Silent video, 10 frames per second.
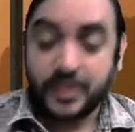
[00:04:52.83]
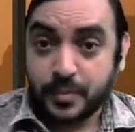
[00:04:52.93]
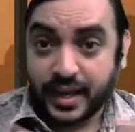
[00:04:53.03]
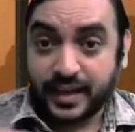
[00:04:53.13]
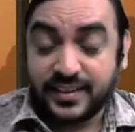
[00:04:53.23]

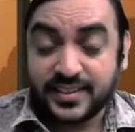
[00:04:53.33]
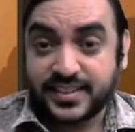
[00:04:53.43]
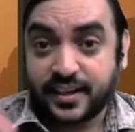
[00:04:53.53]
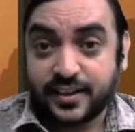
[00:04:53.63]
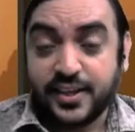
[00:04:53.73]
But I
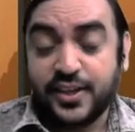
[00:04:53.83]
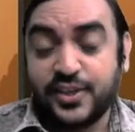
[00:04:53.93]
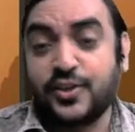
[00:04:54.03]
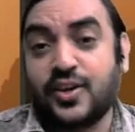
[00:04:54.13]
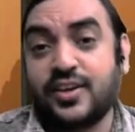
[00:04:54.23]
understand
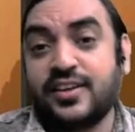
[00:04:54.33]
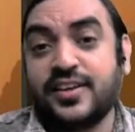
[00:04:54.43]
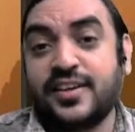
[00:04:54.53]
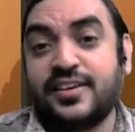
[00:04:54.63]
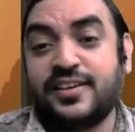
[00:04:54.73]
you're
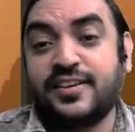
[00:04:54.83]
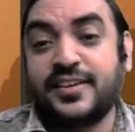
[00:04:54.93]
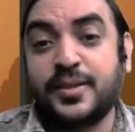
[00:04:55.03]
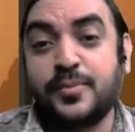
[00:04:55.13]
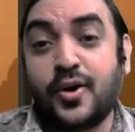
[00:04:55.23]
uh,
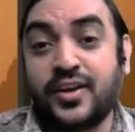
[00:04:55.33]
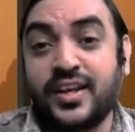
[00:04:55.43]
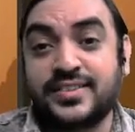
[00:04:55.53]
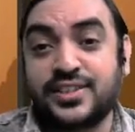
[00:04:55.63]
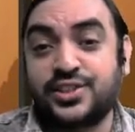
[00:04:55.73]
in the morning
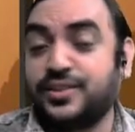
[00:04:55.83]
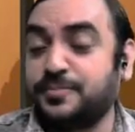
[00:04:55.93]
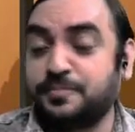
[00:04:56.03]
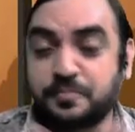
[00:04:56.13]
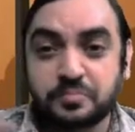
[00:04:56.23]
session
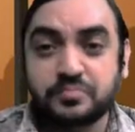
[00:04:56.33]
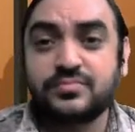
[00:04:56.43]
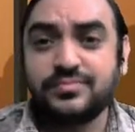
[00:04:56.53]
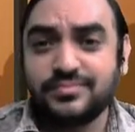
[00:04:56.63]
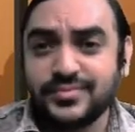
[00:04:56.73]

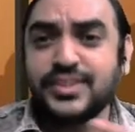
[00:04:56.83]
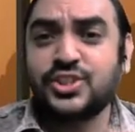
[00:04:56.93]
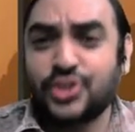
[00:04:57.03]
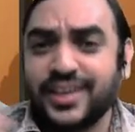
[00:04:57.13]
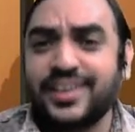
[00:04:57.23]

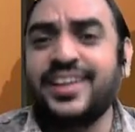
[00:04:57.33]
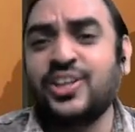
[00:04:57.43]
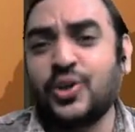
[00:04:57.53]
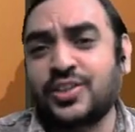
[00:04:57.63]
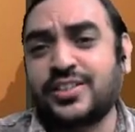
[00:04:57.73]
struggling
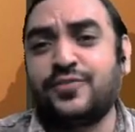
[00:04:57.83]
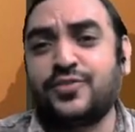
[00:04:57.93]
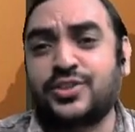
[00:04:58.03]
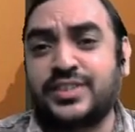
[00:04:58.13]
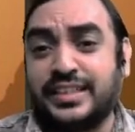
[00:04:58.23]
yourself
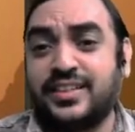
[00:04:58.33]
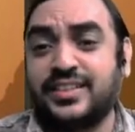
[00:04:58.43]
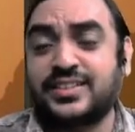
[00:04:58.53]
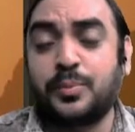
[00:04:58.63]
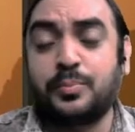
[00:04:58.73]
to sit in
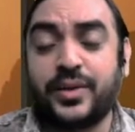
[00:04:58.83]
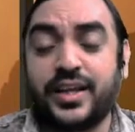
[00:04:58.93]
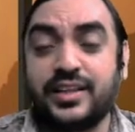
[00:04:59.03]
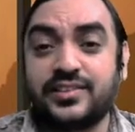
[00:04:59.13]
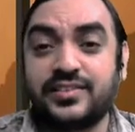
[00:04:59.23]
some
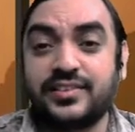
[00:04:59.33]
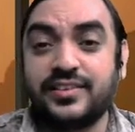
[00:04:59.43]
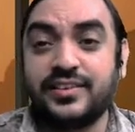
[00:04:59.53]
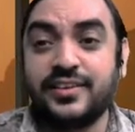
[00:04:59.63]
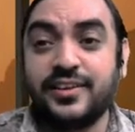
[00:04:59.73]
place,
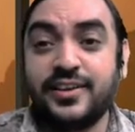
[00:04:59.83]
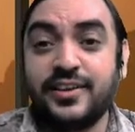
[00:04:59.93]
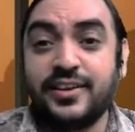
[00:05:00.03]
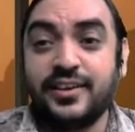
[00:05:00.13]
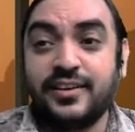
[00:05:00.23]

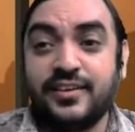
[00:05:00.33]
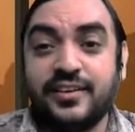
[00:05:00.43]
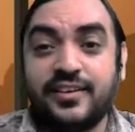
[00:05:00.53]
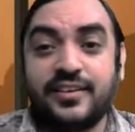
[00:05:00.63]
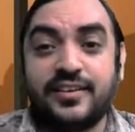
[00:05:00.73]

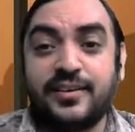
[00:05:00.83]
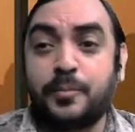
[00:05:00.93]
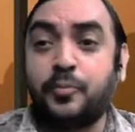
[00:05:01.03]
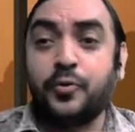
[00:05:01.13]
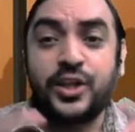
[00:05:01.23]
uh,
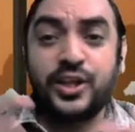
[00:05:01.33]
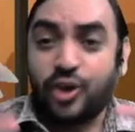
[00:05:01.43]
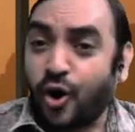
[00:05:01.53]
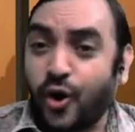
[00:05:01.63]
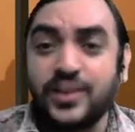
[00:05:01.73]
putting
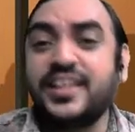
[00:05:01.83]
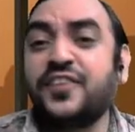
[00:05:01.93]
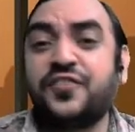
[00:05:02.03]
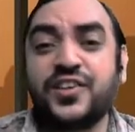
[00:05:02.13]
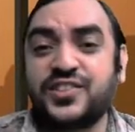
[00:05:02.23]
all the
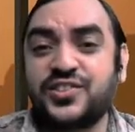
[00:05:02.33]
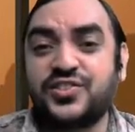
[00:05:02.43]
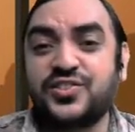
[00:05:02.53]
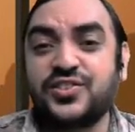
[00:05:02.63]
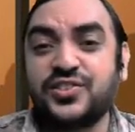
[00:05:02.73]

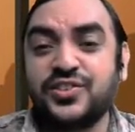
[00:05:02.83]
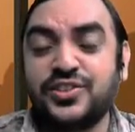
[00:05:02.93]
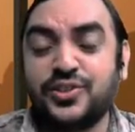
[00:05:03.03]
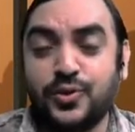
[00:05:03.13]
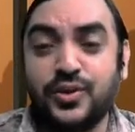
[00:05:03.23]
efforts
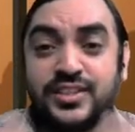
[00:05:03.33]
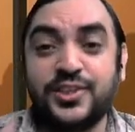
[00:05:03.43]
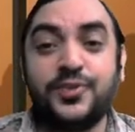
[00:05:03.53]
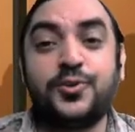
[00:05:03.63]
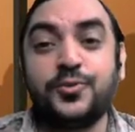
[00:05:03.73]
to listen to